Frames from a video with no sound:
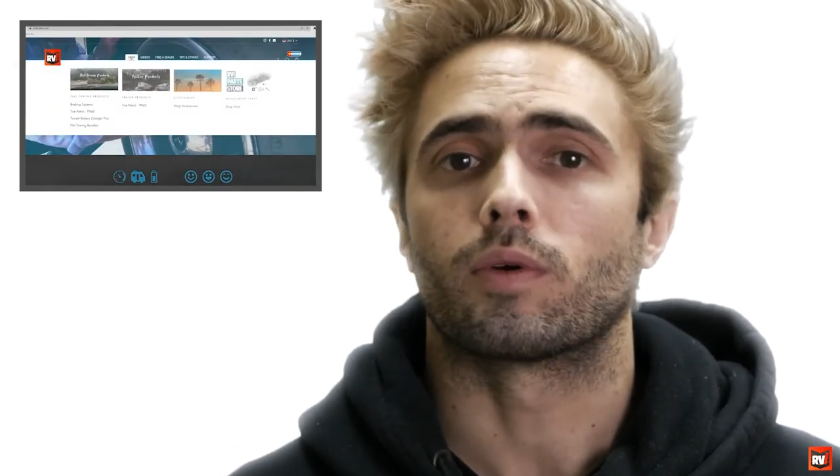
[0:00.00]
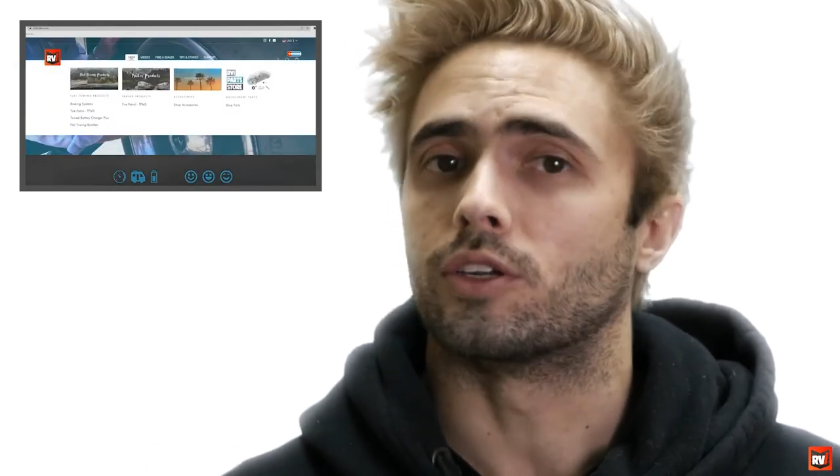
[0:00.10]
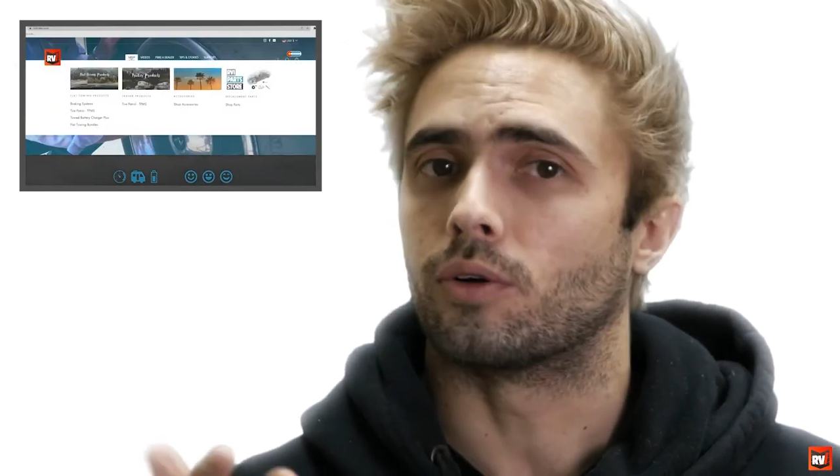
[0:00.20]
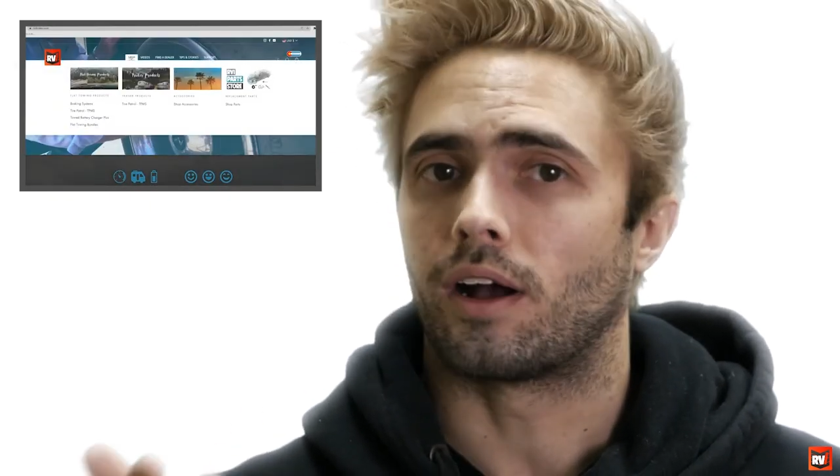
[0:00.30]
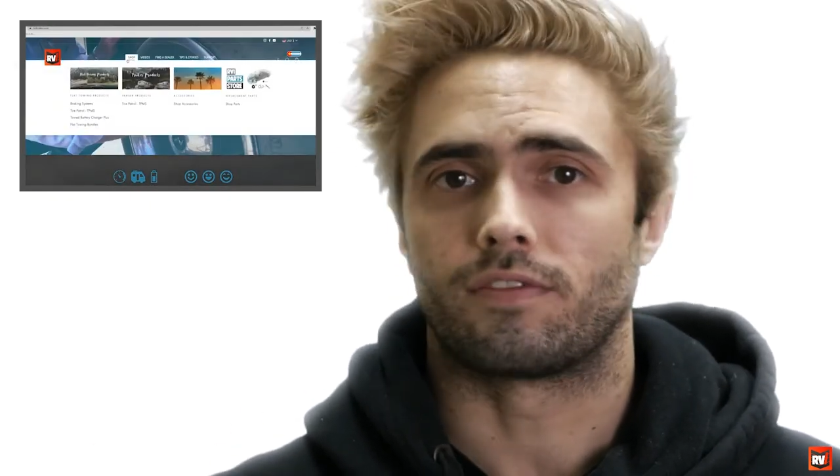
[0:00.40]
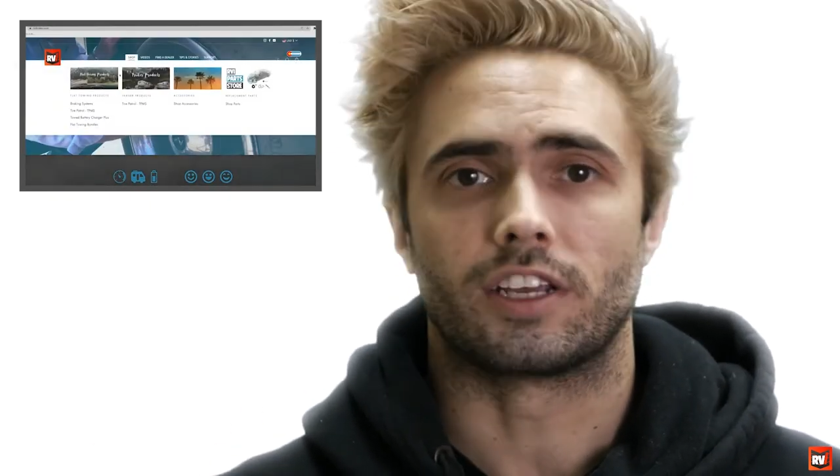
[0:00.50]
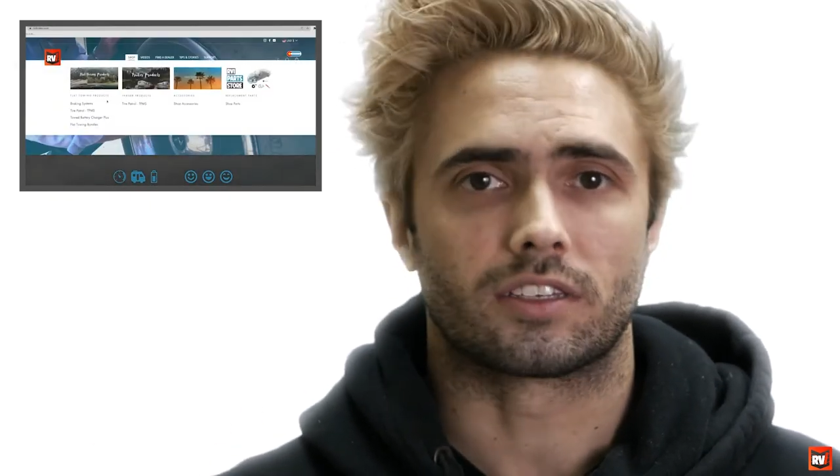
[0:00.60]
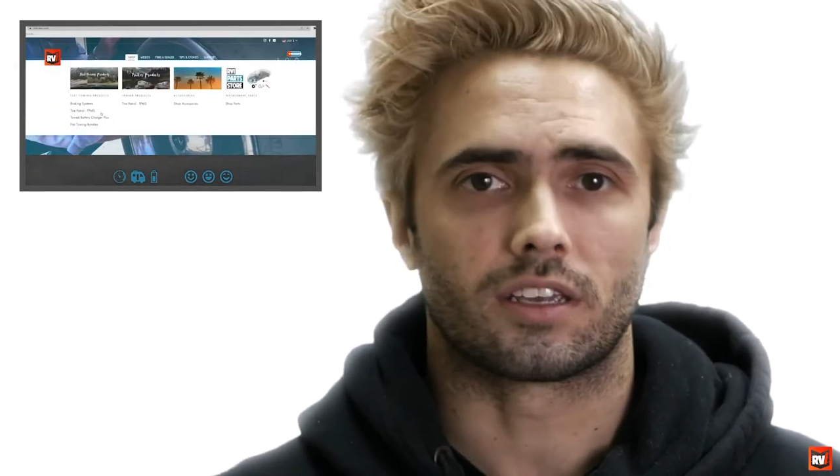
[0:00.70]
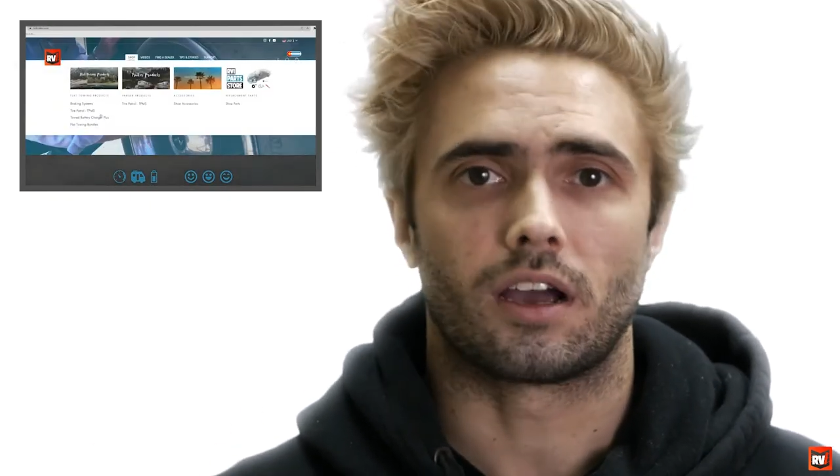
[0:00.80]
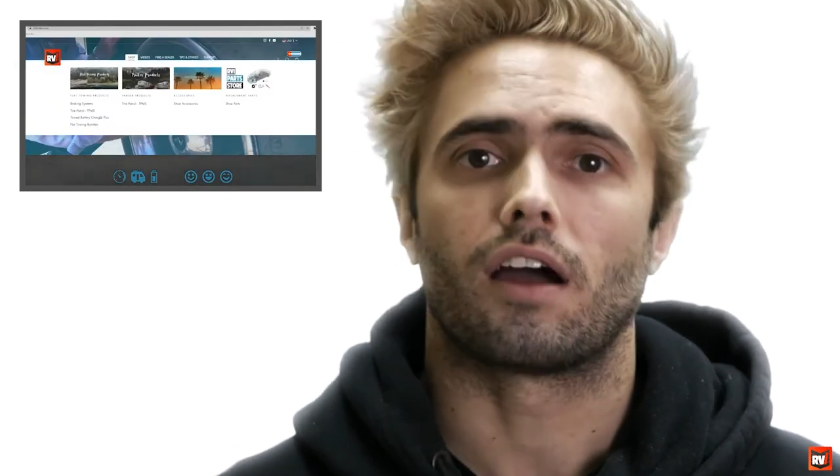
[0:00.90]
we do
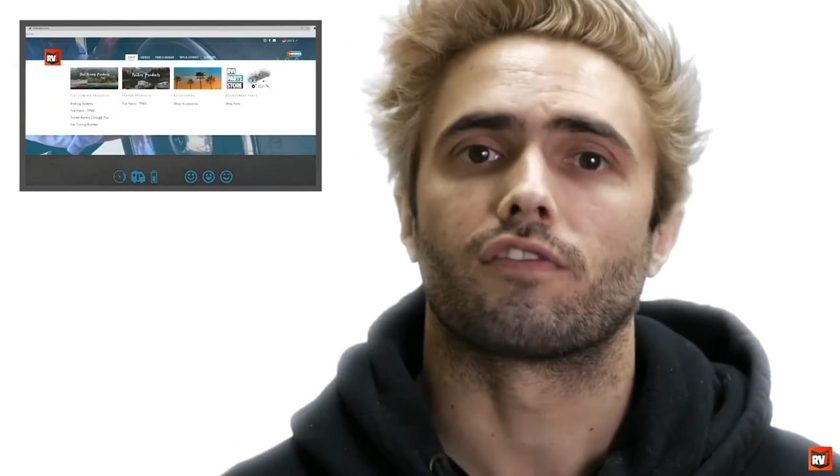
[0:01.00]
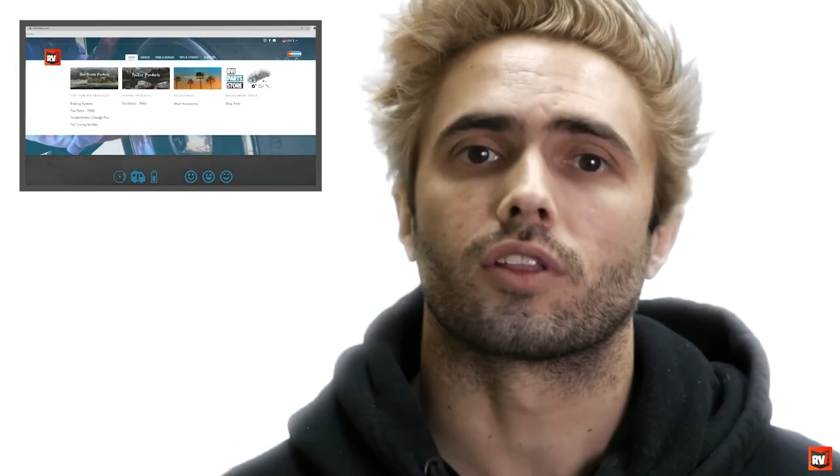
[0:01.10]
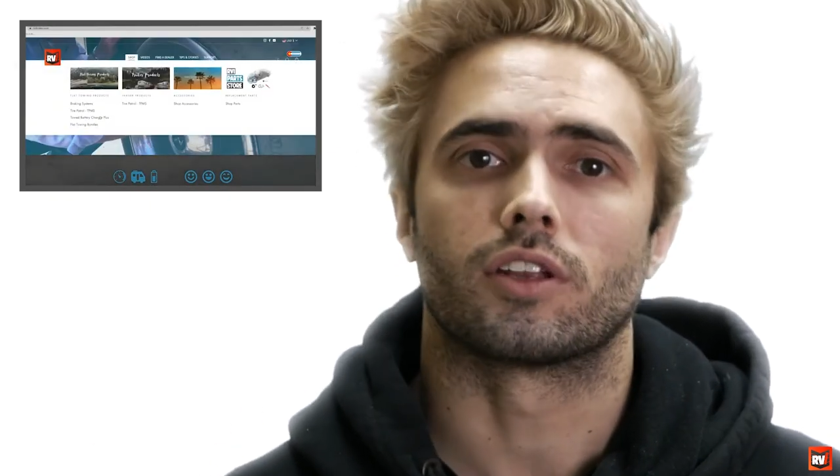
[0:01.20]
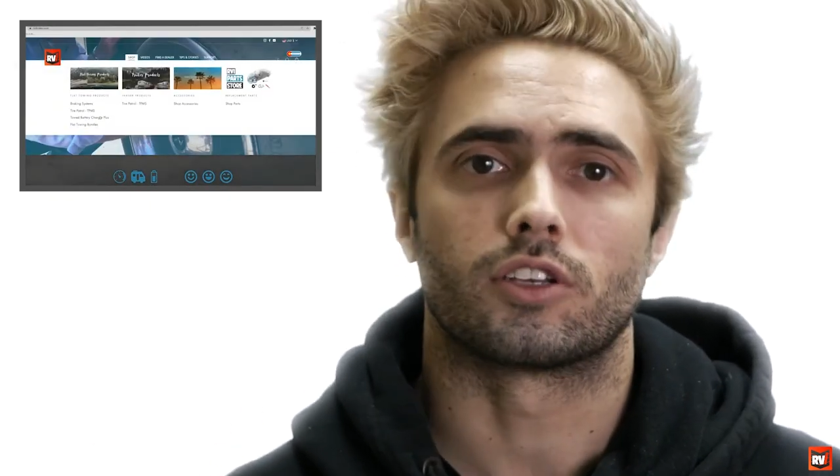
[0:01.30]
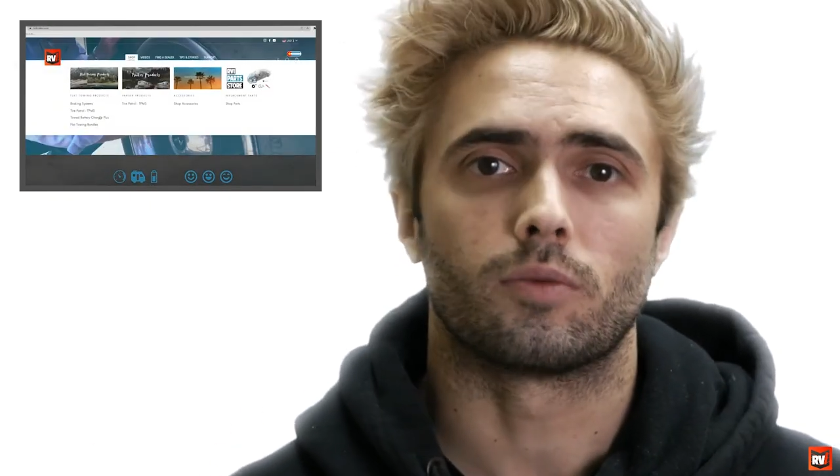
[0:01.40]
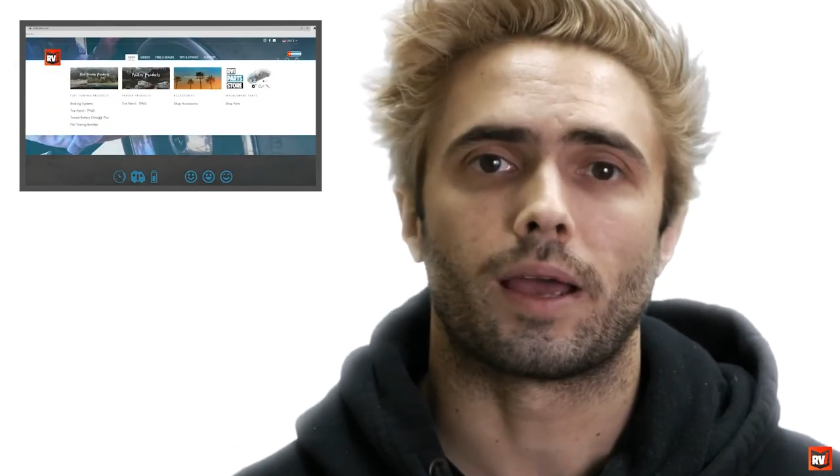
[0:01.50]
obviously offer the Towed